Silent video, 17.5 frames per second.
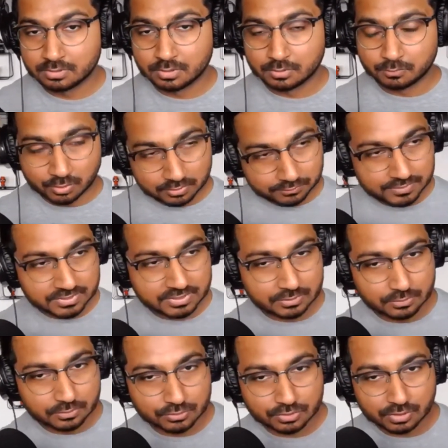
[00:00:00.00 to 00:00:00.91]
What if the
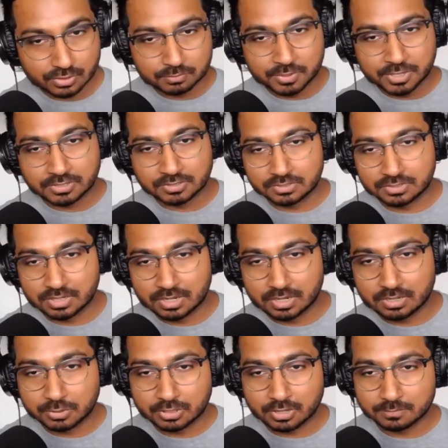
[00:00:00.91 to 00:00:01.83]
solution that you pick
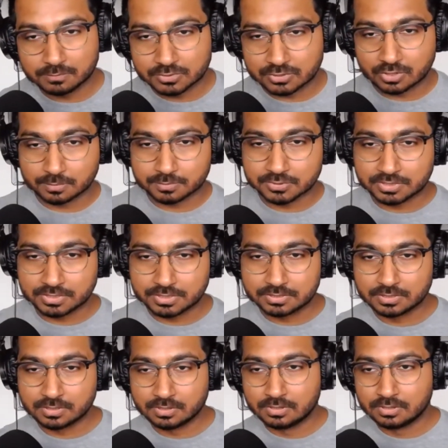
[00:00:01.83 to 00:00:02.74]
today becomes
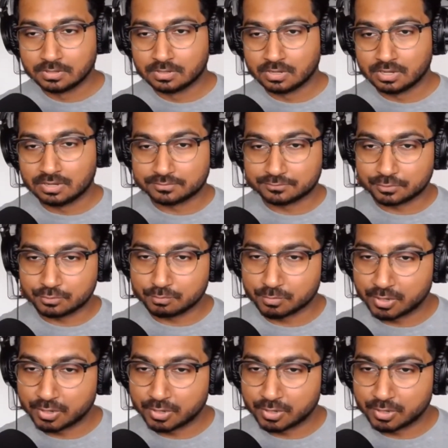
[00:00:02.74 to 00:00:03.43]
obsolete in a few